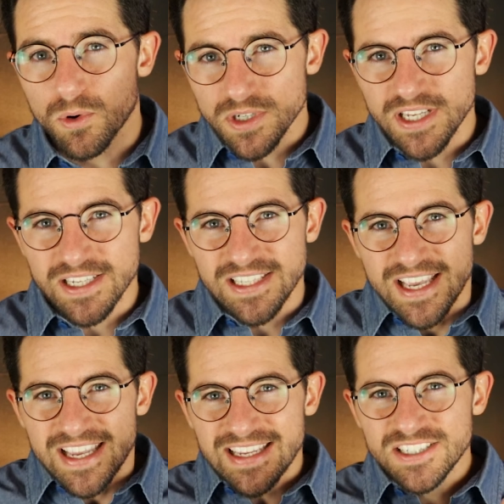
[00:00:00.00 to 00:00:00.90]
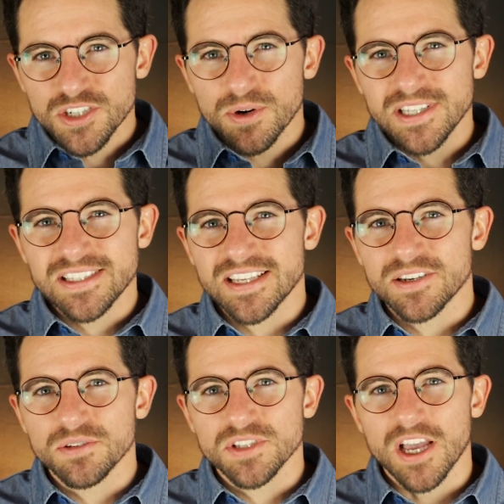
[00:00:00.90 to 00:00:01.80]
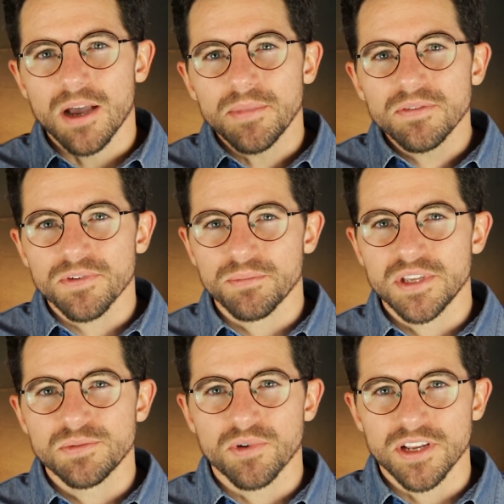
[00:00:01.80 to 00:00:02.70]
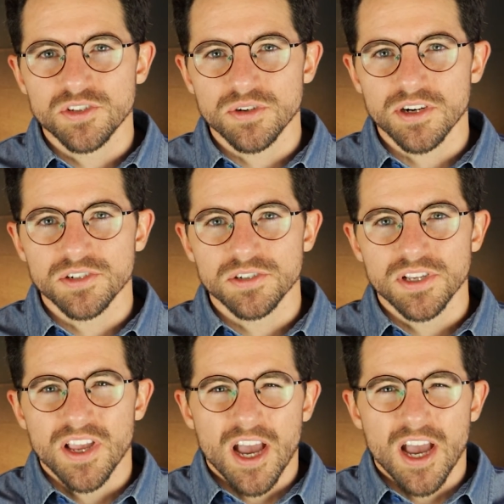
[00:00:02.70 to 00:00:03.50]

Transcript: cortex integrates signals coming from these brain structures